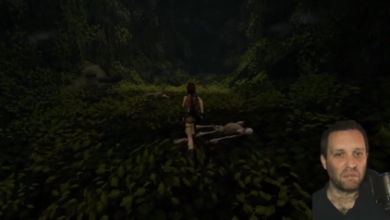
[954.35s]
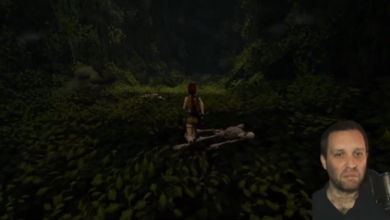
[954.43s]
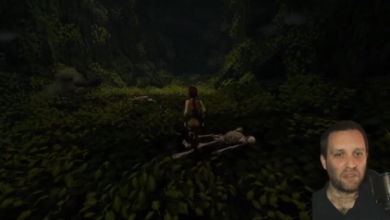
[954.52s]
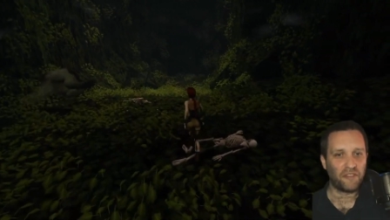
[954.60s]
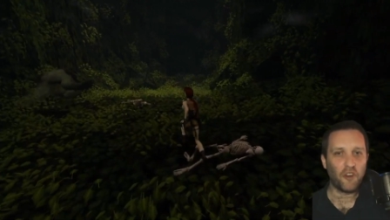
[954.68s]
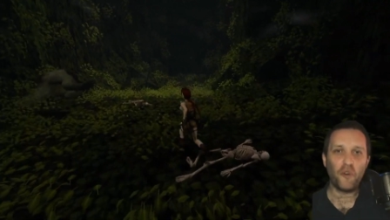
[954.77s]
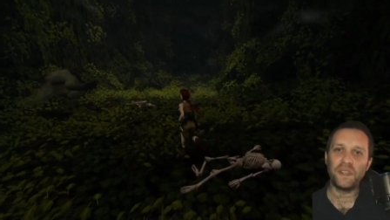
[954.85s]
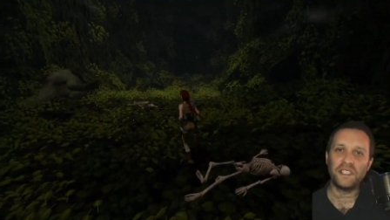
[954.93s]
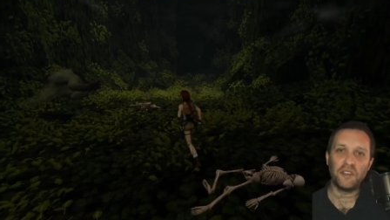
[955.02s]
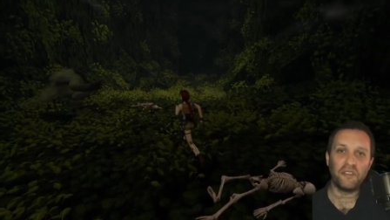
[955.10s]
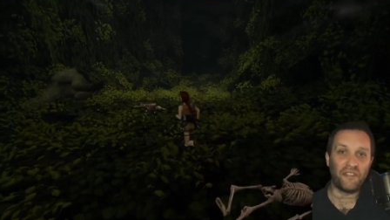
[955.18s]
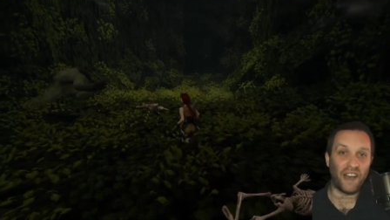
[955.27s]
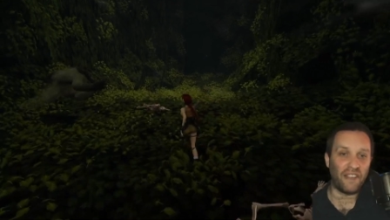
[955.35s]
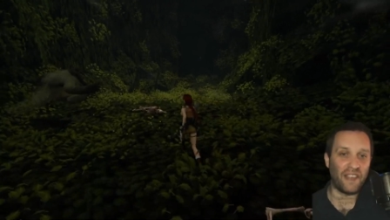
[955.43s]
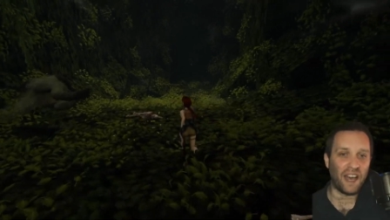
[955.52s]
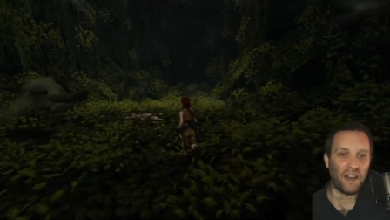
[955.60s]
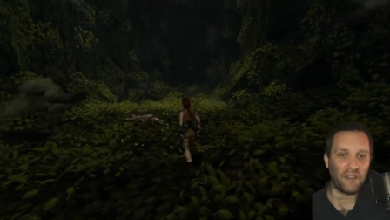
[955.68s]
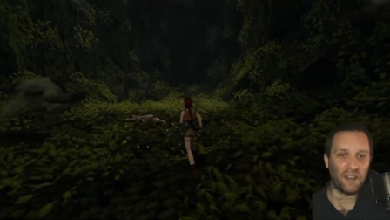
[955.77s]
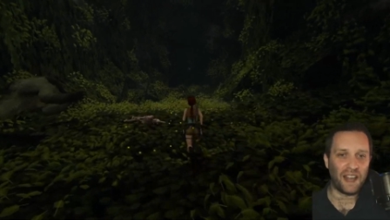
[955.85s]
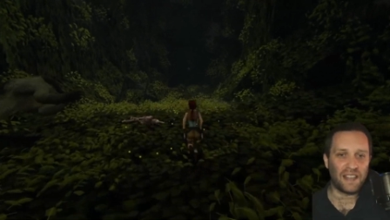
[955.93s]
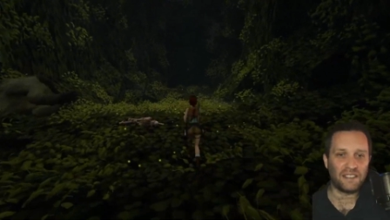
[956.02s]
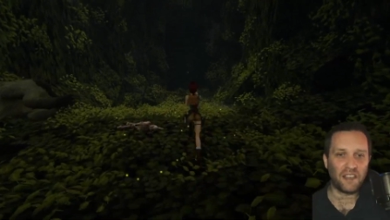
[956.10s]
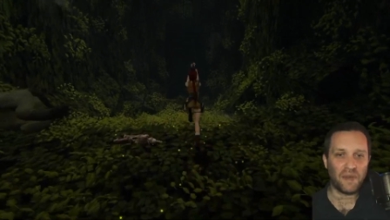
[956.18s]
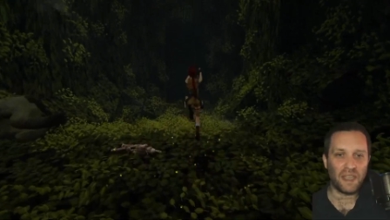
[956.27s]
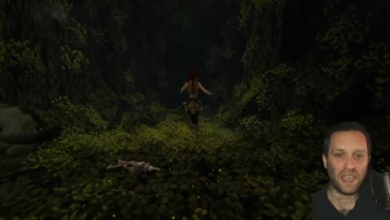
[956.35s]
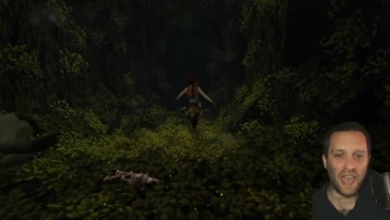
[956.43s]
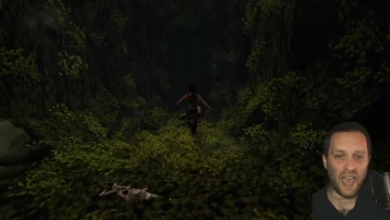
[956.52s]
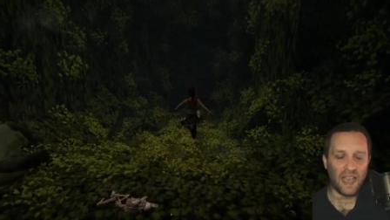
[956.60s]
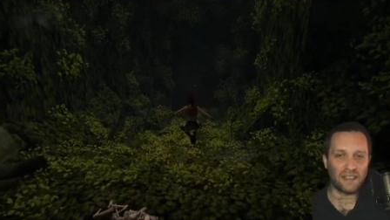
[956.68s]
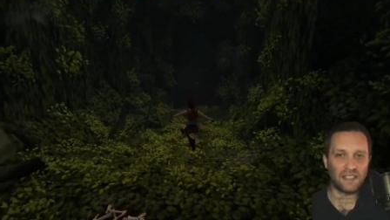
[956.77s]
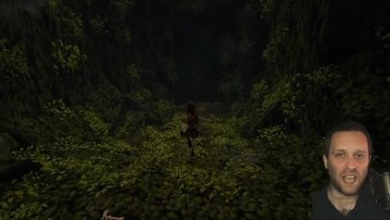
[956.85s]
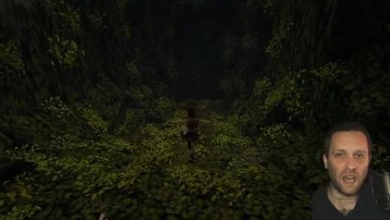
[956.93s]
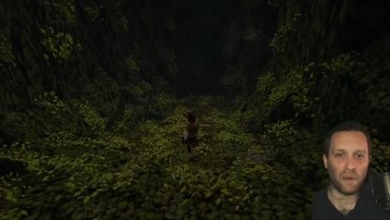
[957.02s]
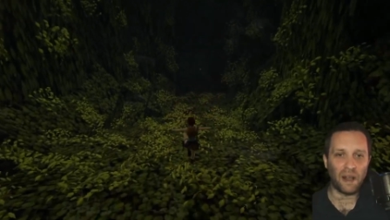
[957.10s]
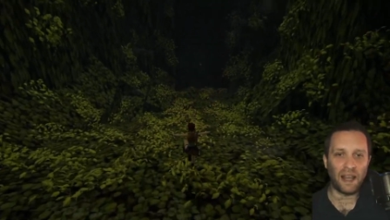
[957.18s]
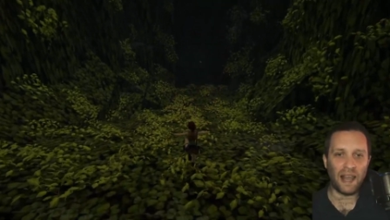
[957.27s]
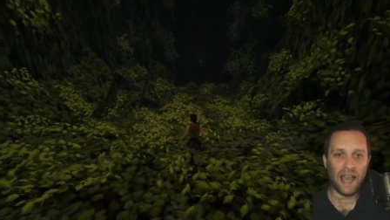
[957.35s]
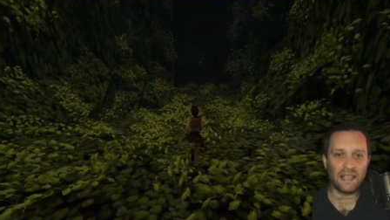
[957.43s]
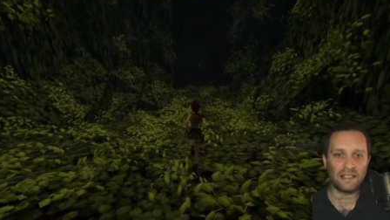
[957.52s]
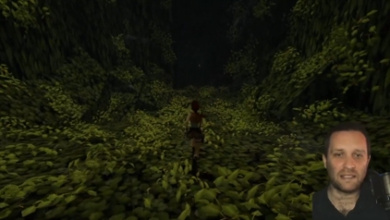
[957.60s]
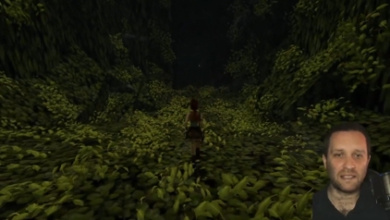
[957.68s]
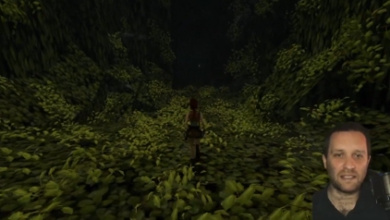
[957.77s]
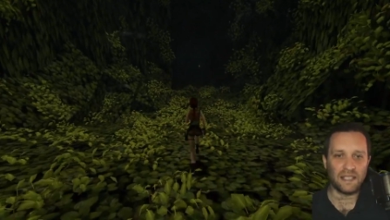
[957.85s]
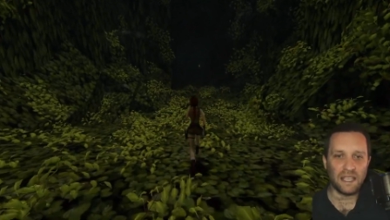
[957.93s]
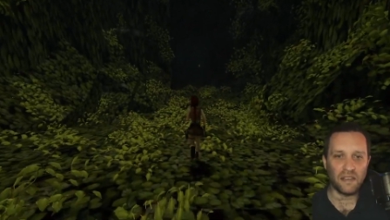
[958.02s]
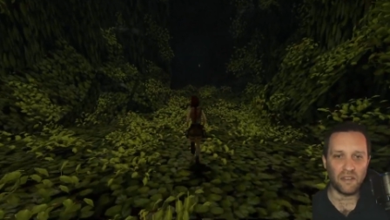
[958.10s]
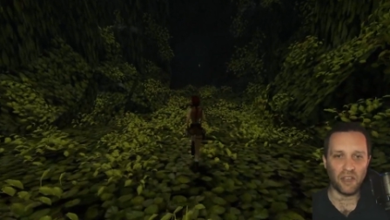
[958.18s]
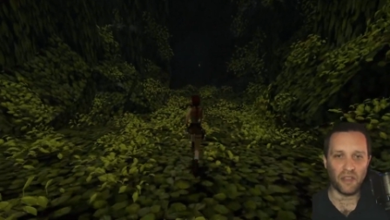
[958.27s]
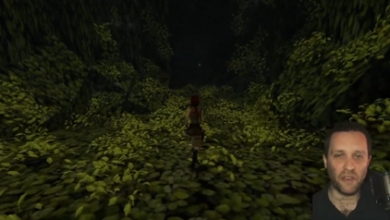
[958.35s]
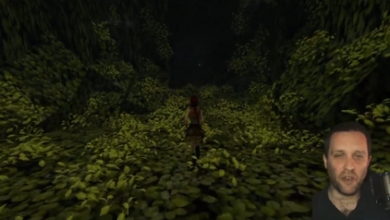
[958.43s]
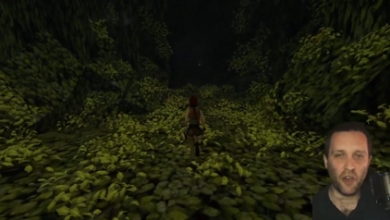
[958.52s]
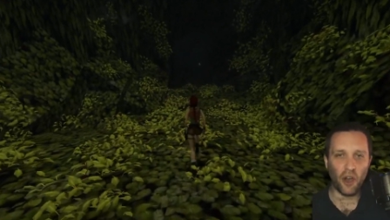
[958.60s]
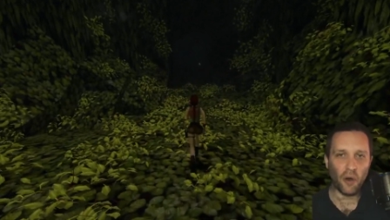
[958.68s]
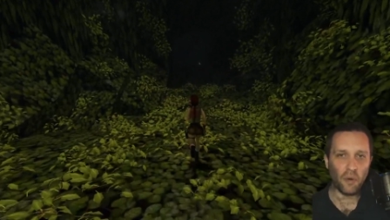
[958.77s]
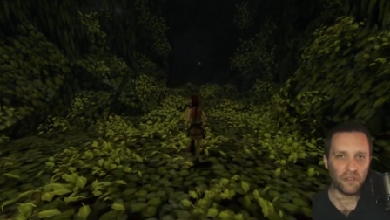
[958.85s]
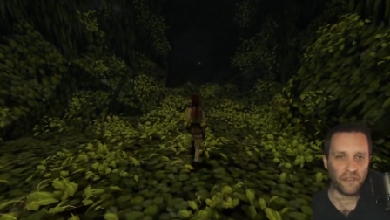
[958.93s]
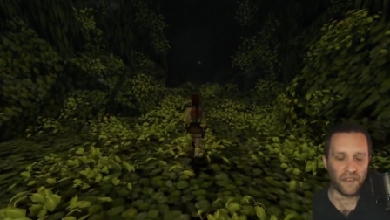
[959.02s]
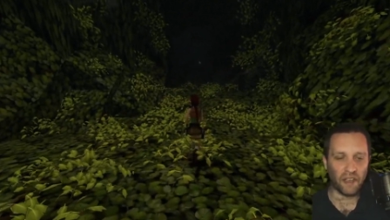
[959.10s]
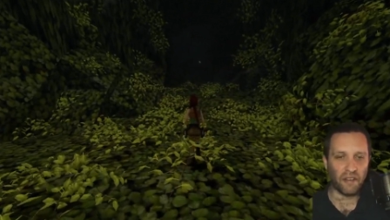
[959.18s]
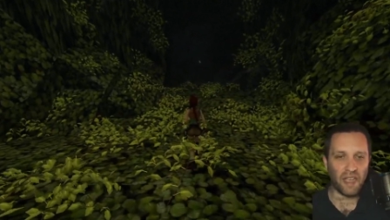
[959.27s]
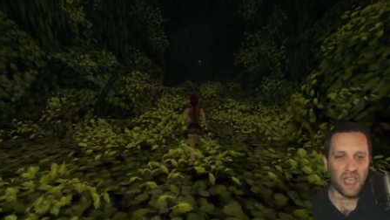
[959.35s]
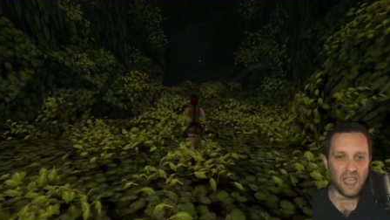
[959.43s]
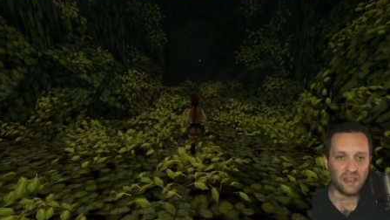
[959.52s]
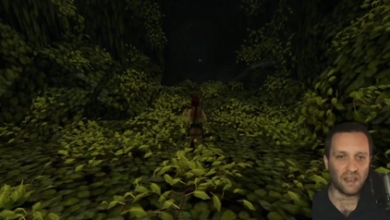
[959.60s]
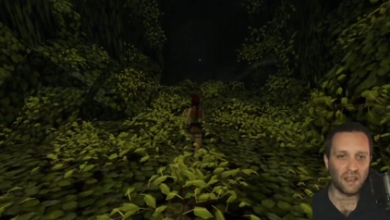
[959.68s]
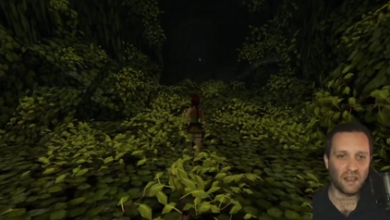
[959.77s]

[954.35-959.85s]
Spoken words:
Before we do find that out, though, let's go and get our last secret, the gold figurine.